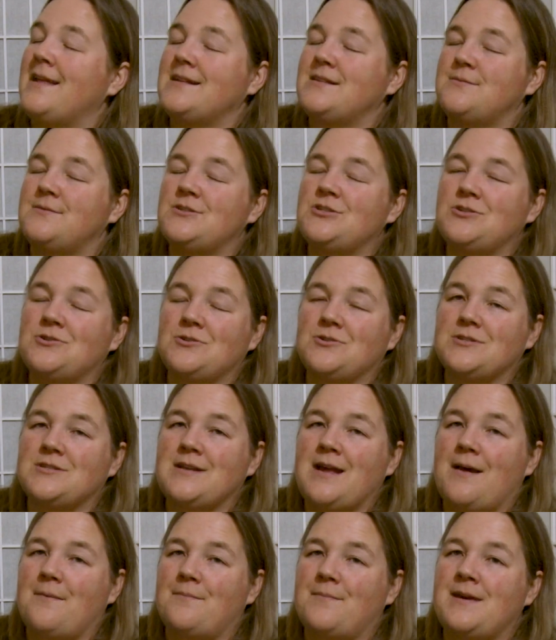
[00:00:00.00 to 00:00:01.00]
that's what sugar
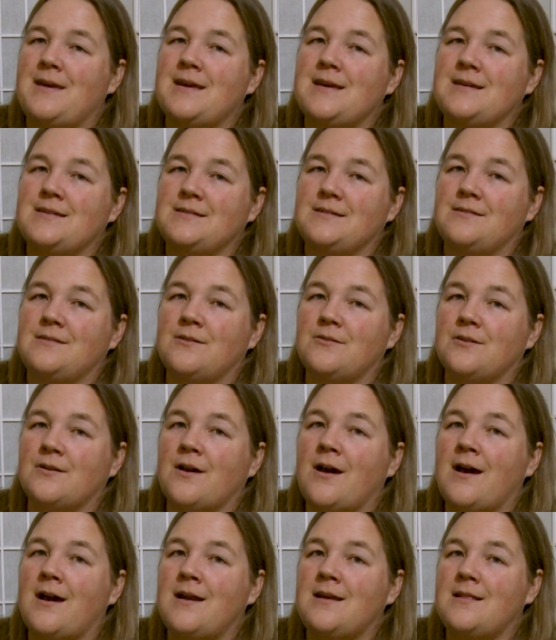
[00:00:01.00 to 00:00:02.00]
snap pea is. They're the
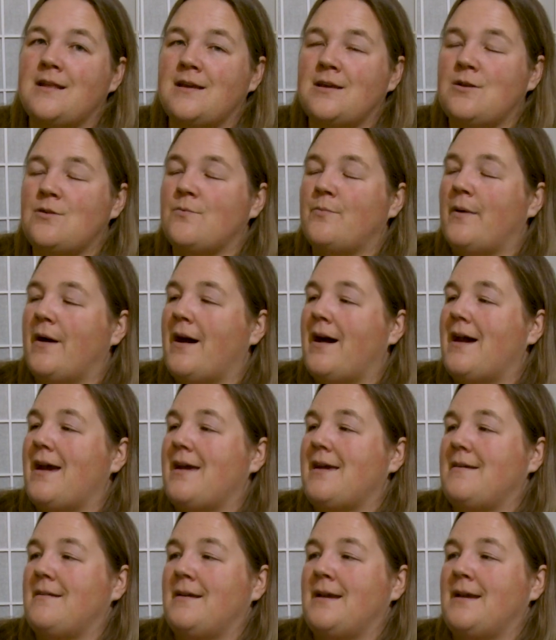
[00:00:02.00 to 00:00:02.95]
kind that you buy